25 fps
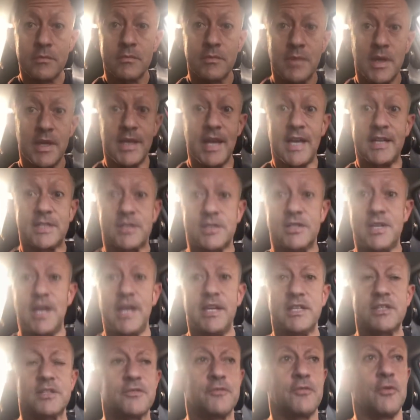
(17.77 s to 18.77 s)
And that
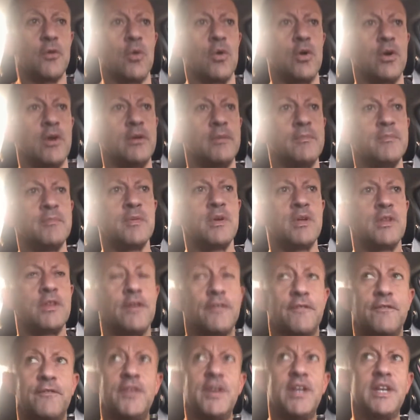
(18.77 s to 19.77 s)
stands for the
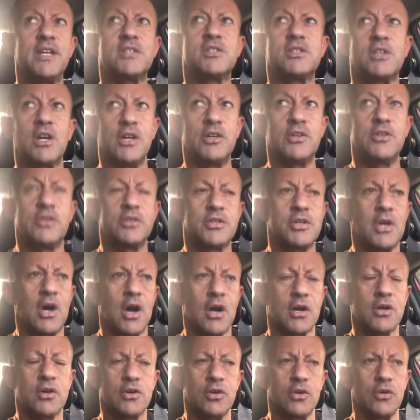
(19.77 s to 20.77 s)
fittest
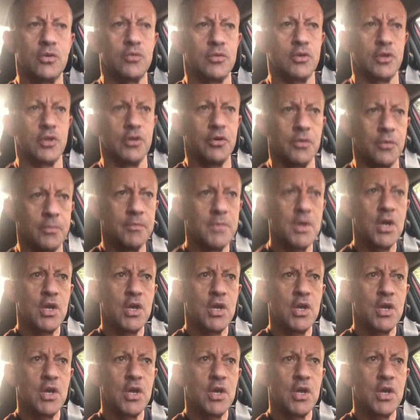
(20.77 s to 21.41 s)
underdog guru